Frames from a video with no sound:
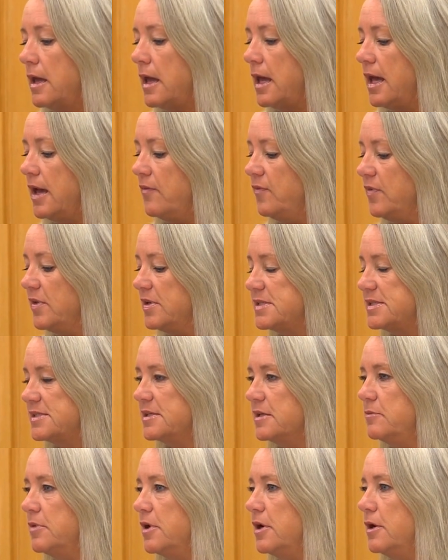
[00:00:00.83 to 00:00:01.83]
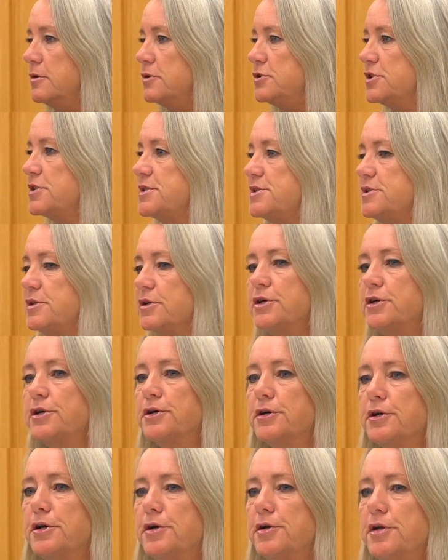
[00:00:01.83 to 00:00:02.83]
obviously what just
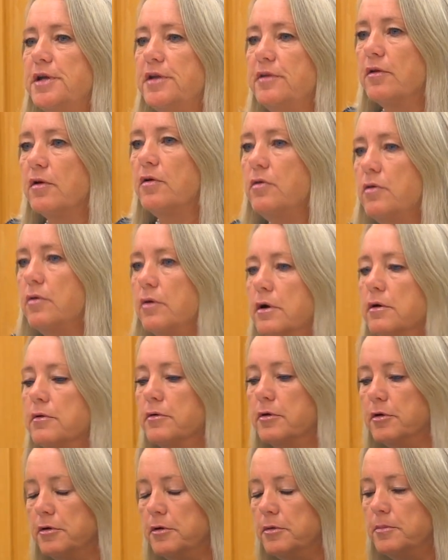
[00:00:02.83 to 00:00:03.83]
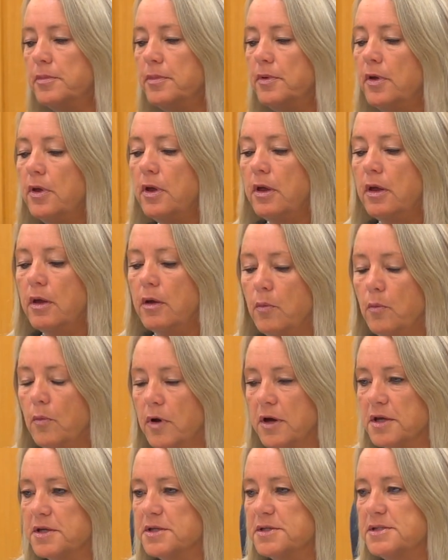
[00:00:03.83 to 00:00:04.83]
occurred in the courtroom
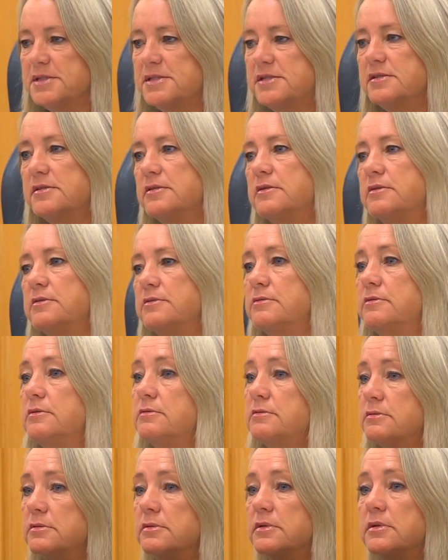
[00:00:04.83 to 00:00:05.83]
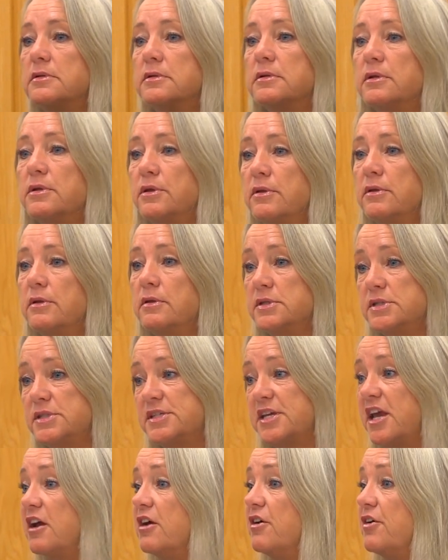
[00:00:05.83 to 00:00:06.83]
was
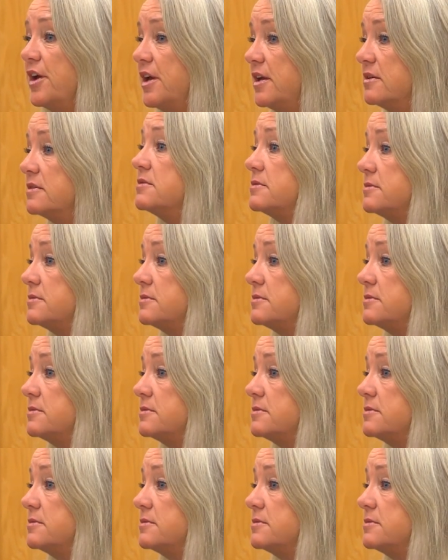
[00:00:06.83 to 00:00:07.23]
scary